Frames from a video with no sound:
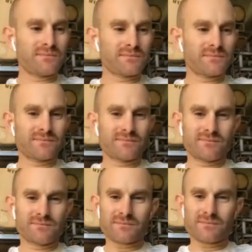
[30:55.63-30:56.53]
the
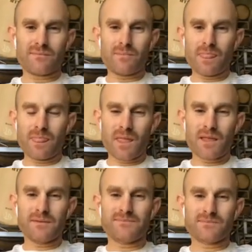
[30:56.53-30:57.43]
G17 Syrah
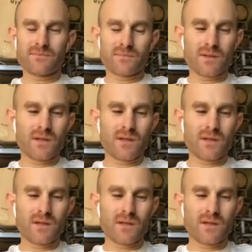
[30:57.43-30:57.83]
a year?